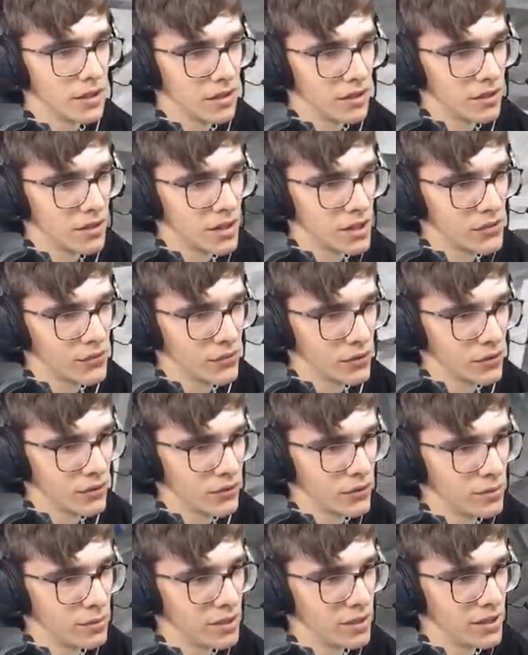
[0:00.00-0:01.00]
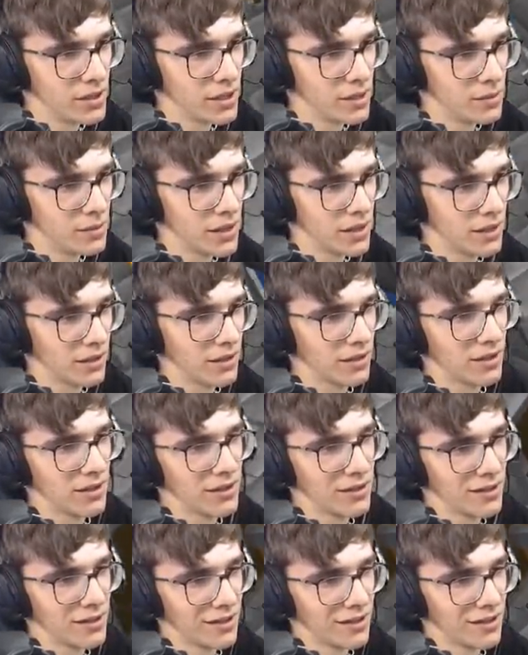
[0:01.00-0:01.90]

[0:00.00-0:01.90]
This fort will be named Heinrich.